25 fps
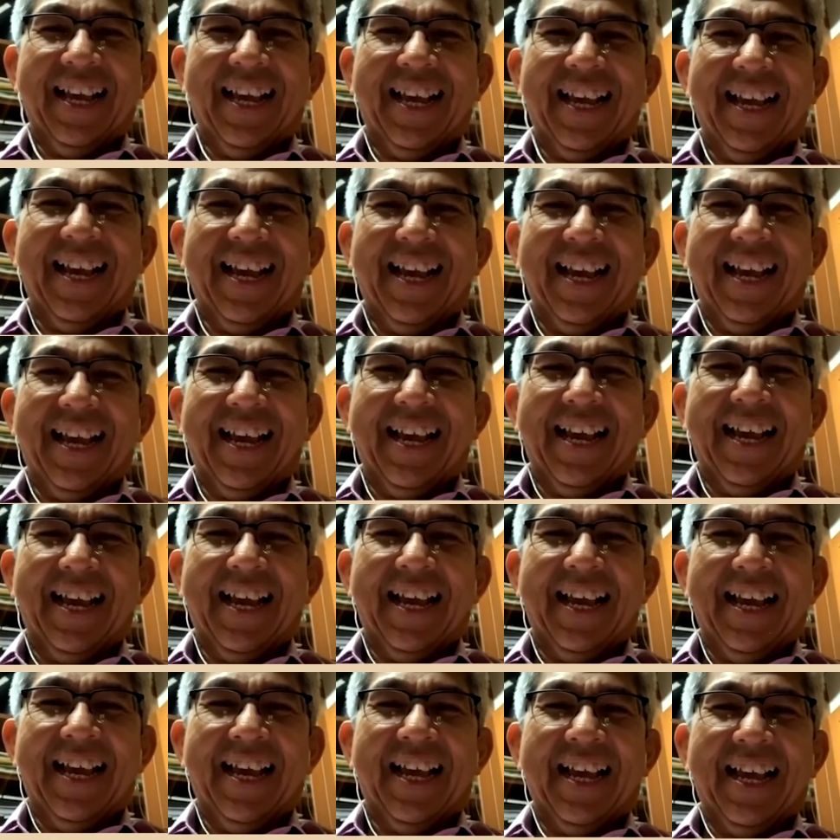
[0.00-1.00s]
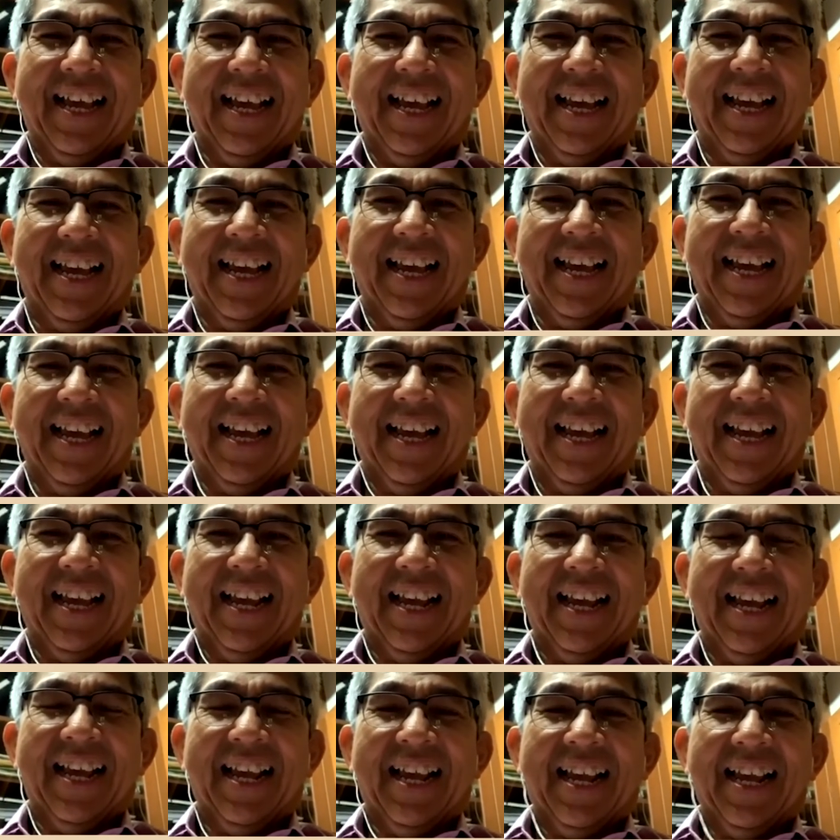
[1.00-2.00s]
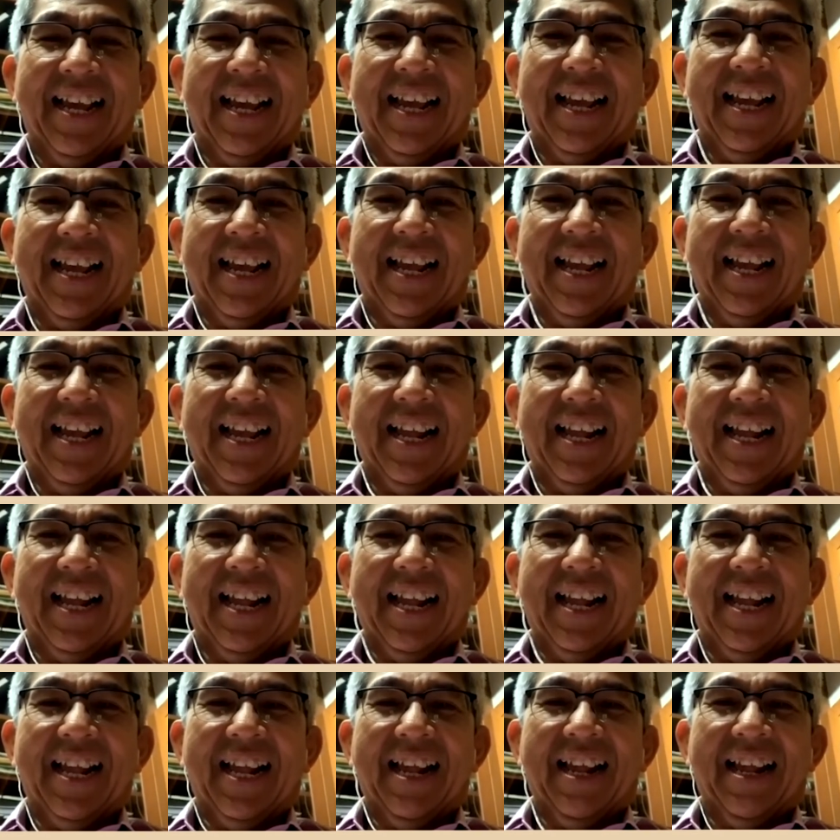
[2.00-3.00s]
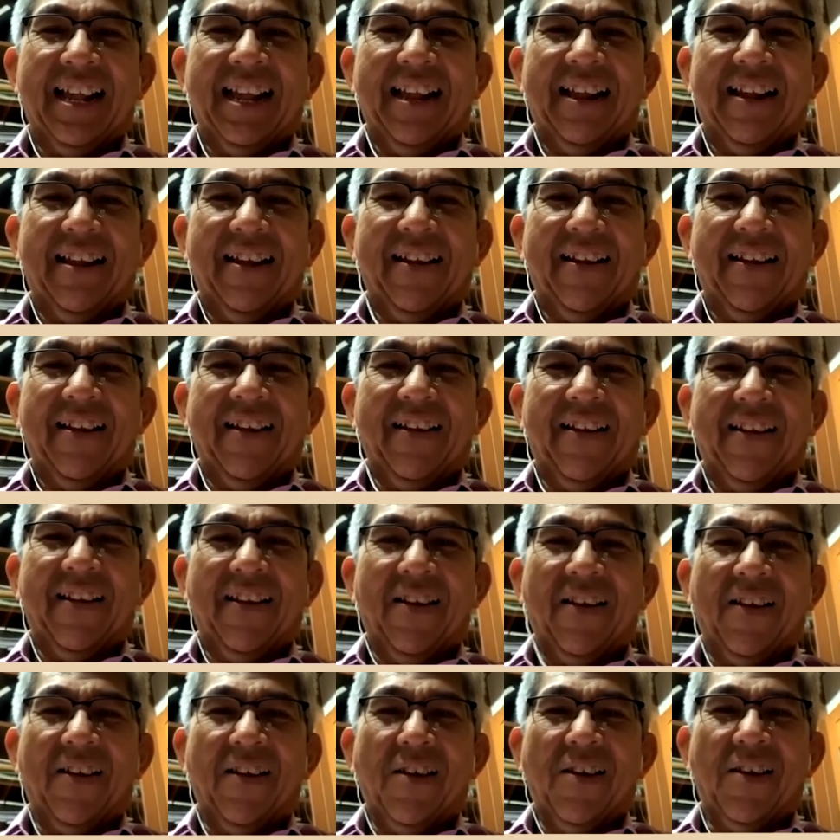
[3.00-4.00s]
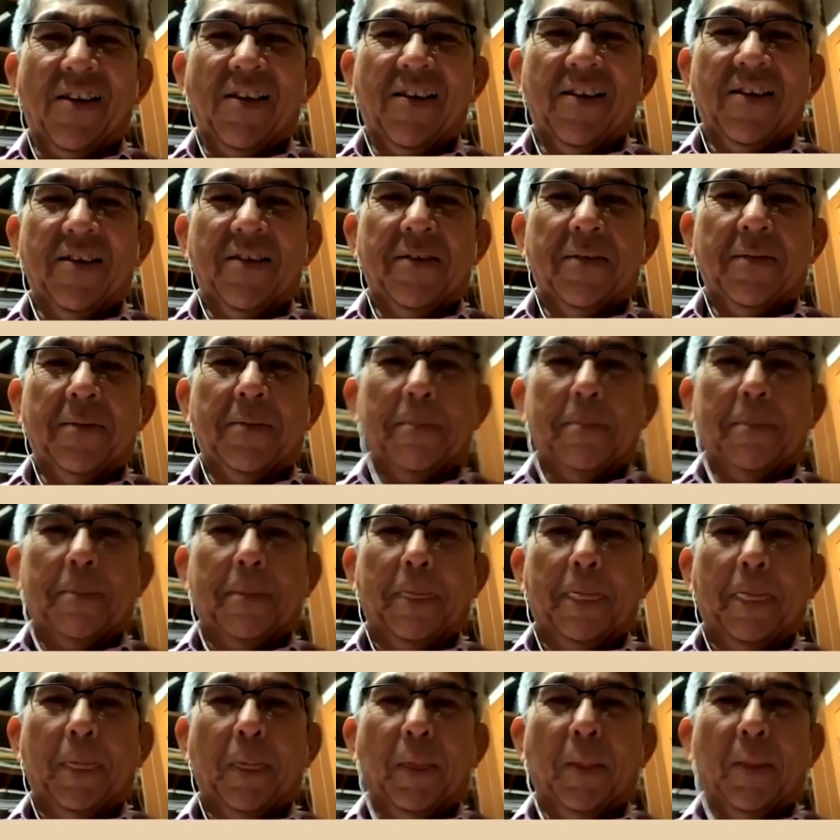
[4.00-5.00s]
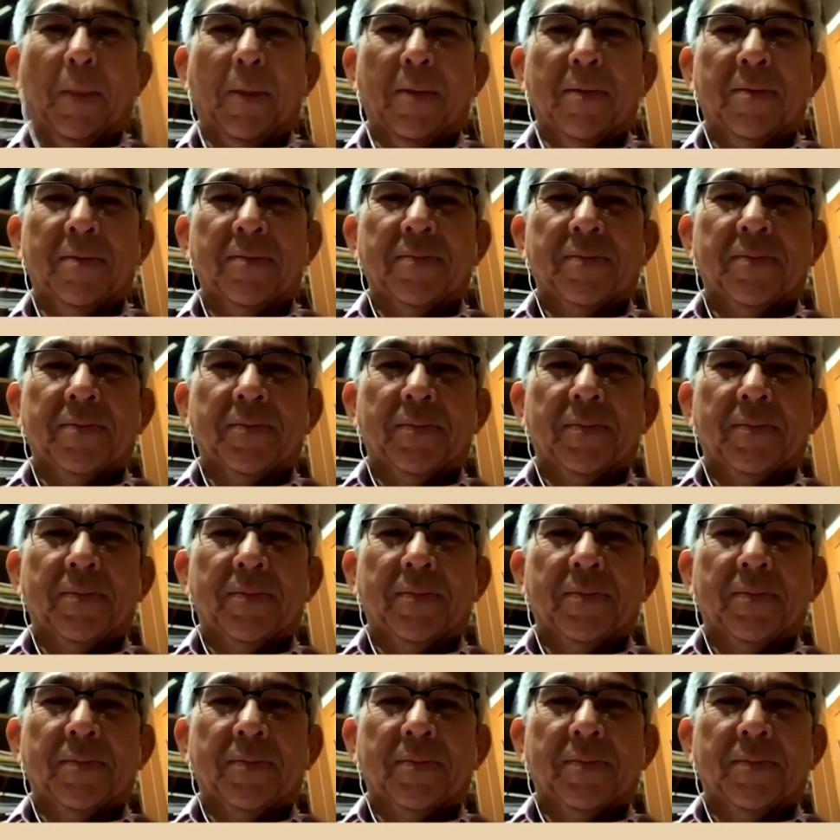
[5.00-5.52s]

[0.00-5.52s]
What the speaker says: (silent)